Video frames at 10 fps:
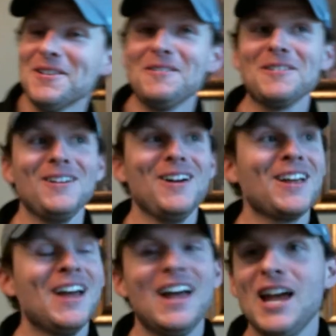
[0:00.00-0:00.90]
they were like,
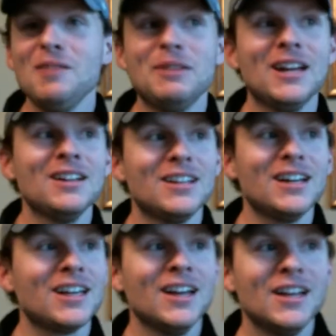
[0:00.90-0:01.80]
hey man,
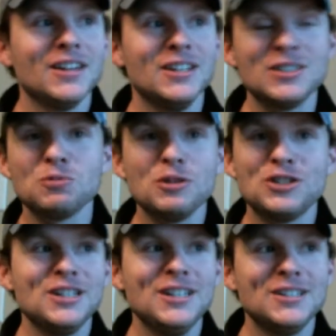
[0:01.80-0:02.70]
like, this is what
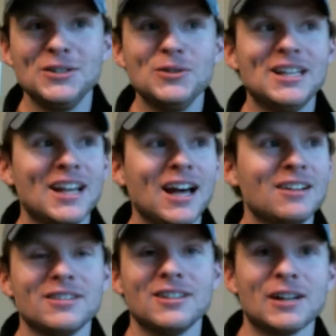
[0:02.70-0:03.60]
you need to do to get out
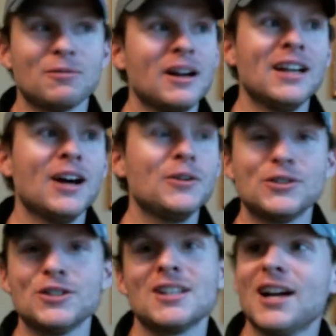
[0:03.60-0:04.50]
of it. Like right now, you're
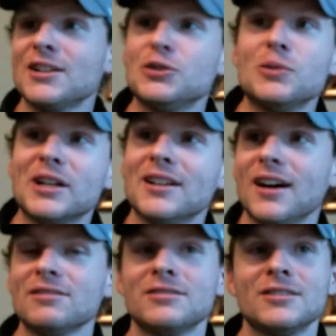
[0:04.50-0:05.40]
just not doing enough.
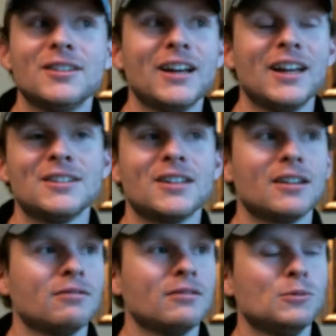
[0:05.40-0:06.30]
And it's
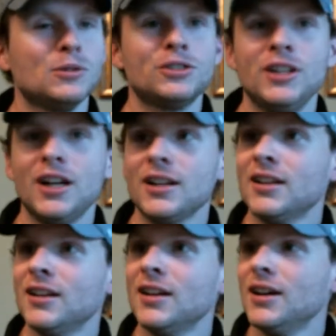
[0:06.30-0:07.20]
like, well, shit.
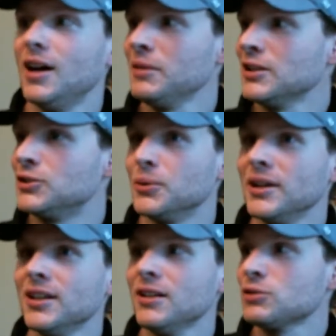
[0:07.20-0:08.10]
I'm not
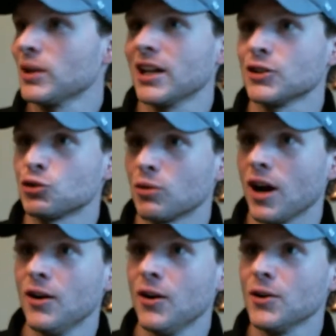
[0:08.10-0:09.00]
doing enough, so I got to
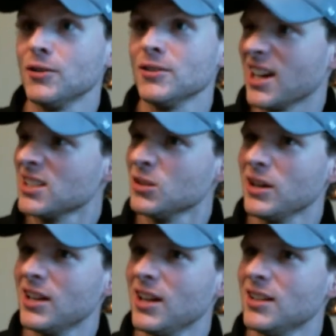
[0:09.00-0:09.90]
try harder. That's how
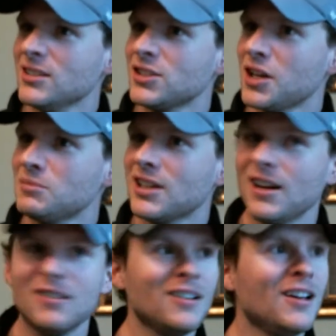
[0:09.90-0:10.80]
I get out of this shame
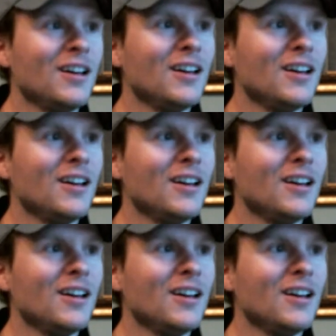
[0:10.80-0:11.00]
cycle.